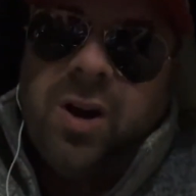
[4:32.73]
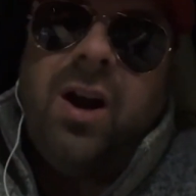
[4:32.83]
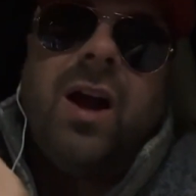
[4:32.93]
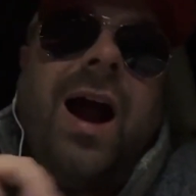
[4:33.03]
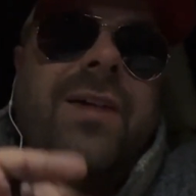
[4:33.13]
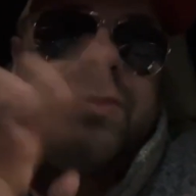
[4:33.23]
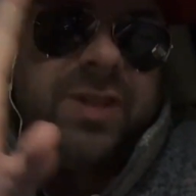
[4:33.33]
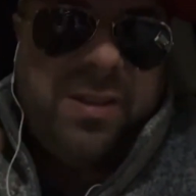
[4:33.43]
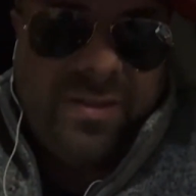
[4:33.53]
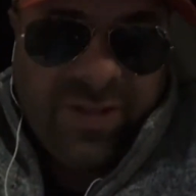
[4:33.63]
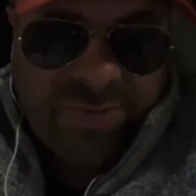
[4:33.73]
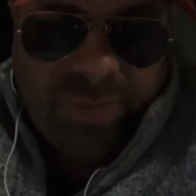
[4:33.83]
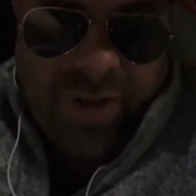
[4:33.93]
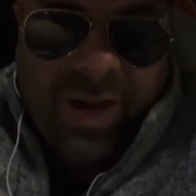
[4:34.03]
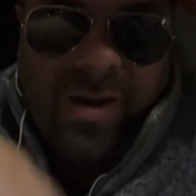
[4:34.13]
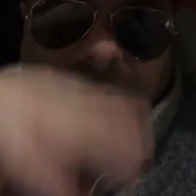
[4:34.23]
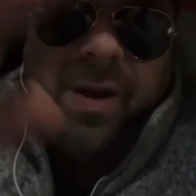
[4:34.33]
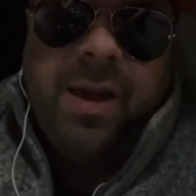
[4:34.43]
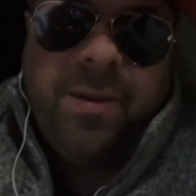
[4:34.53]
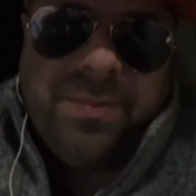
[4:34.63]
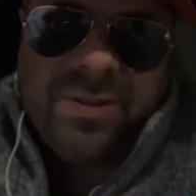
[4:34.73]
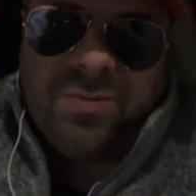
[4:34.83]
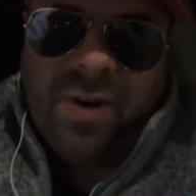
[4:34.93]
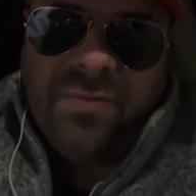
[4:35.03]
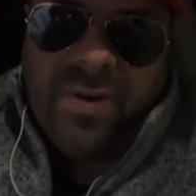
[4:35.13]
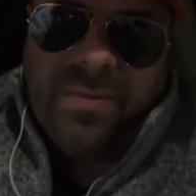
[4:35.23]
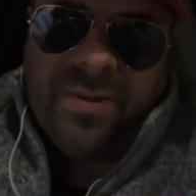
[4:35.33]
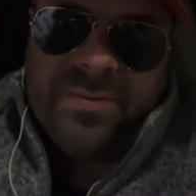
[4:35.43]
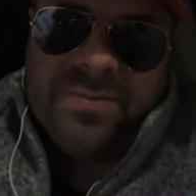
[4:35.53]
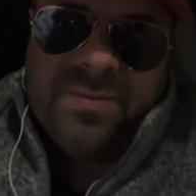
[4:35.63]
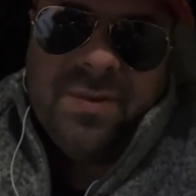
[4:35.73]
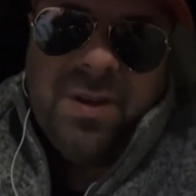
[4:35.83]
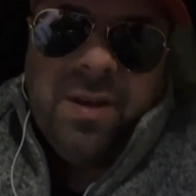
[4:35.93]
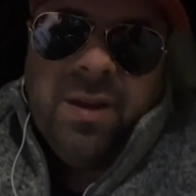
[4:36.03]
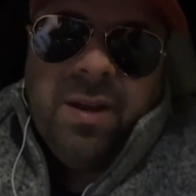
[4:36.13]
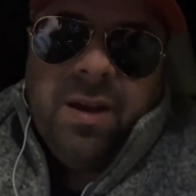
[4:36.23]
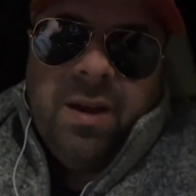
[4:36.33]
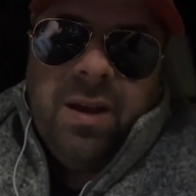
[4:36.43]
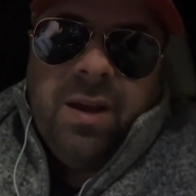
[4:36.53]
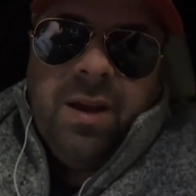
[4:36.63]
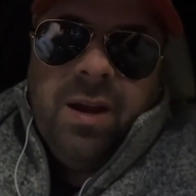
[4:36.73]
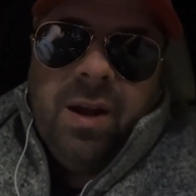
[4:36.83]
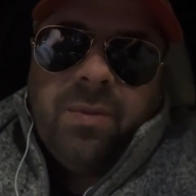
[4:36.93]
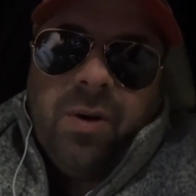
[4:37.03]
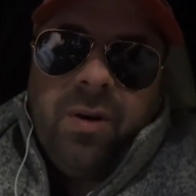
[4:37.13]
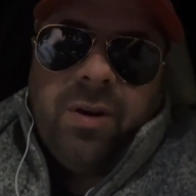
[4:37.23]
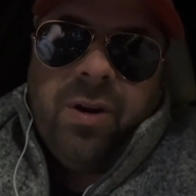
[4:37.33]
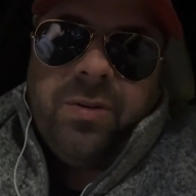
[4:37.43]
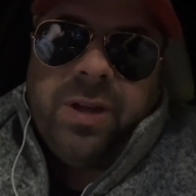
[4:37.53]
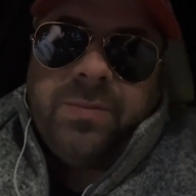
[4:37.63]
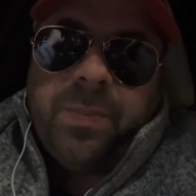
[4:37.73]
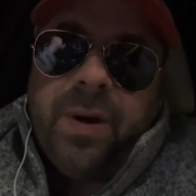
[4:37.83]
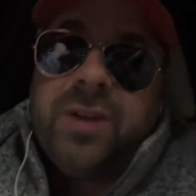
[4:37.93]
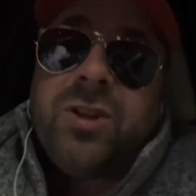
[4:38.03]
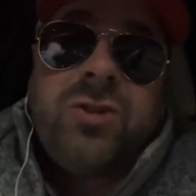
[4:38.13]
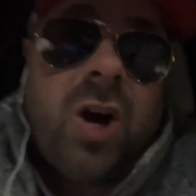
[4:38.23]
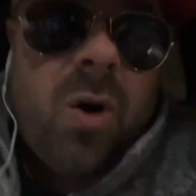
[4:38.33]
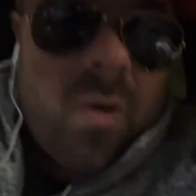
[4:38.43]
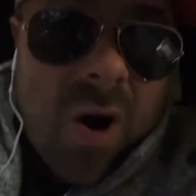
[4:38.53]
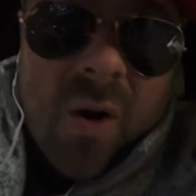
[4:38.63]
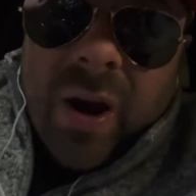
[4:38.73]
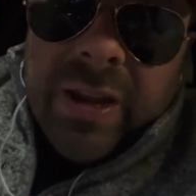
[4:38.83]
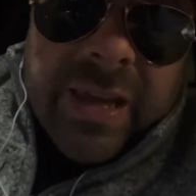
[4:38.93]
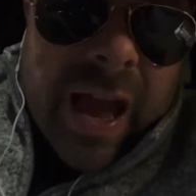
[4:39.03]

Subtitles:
Strong, I've seen this play on my up. This is where I fumble. I'm going to go into deep depression. Don't worry.